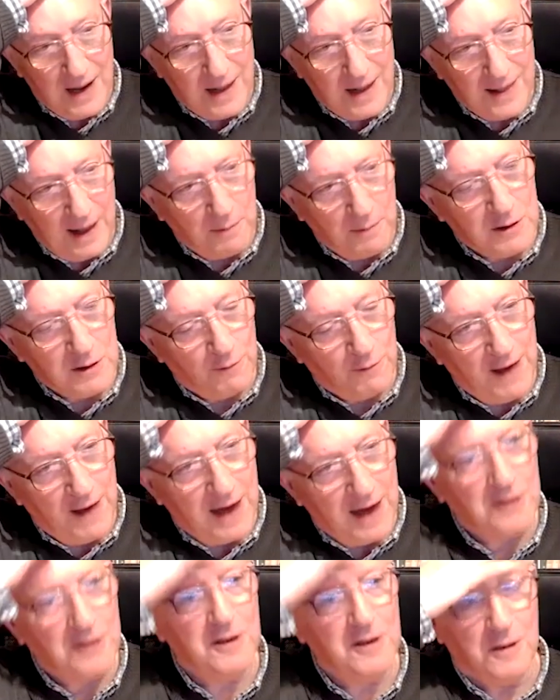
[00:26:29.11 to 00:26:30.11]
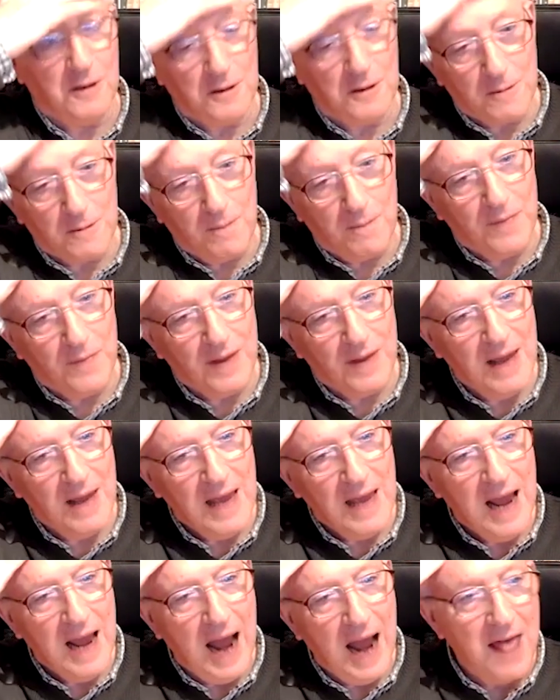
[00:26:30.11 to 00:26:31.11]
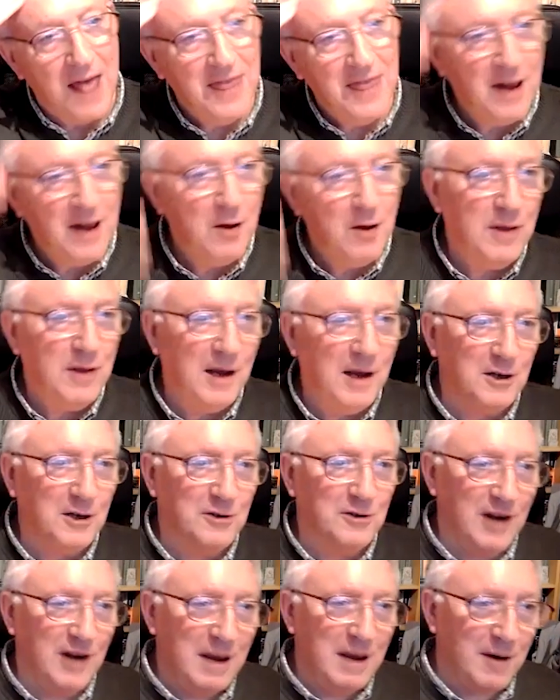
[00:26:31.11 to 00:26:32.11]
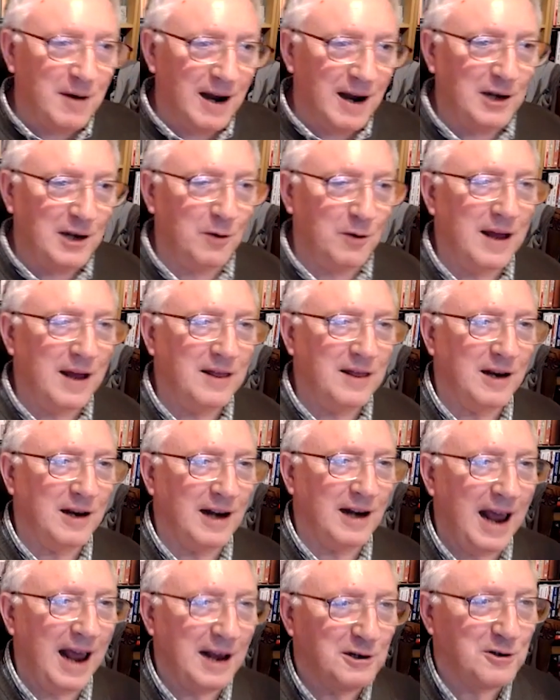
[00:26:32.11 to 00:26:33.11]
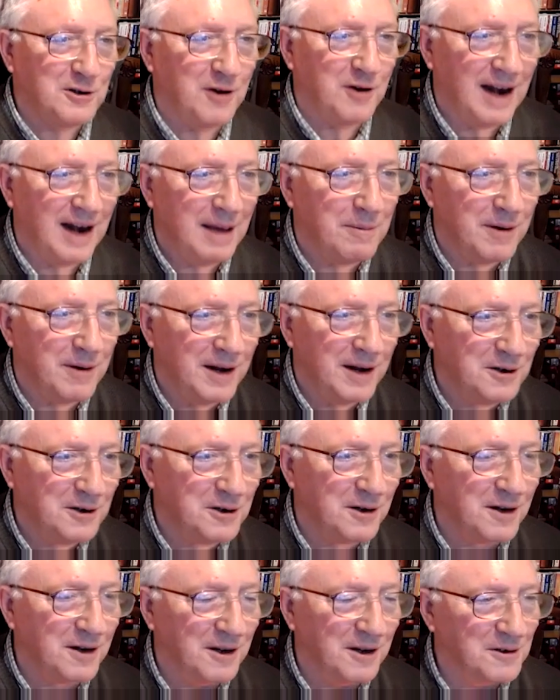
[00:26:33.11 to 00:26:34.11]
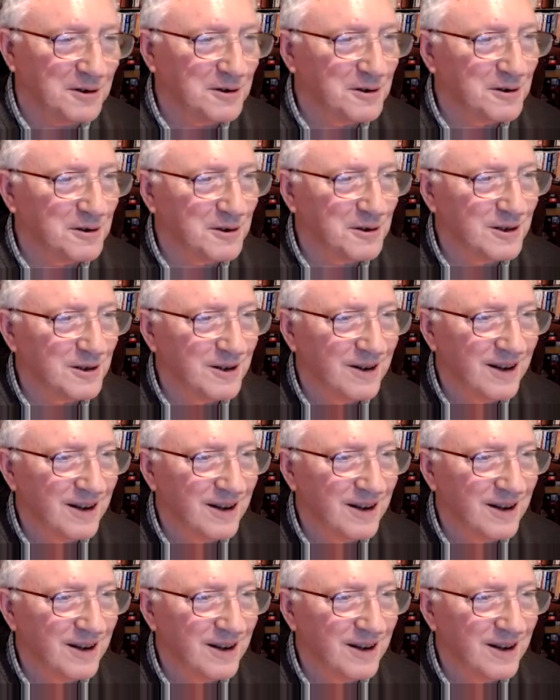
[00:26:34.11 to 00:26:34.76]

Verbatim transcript: That was the Pharisees. And then on the extreme right, you had the class collaborationists,